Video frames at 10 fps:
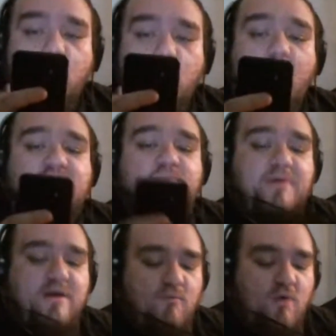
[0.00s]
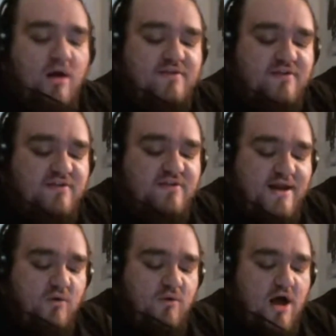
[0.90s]
who wants to
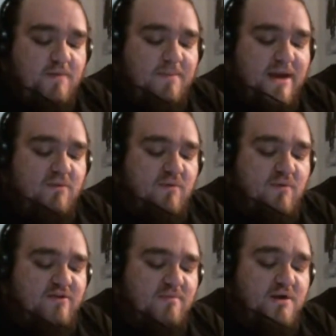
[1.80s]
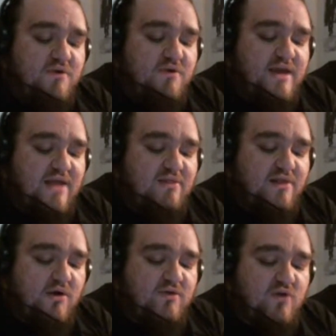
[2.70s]
sing in a rock band, writes the music
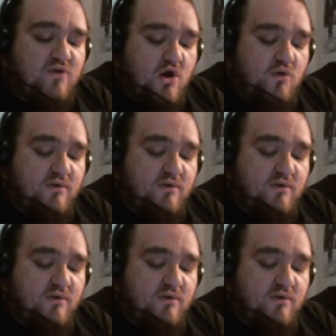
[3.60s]
and lyrics,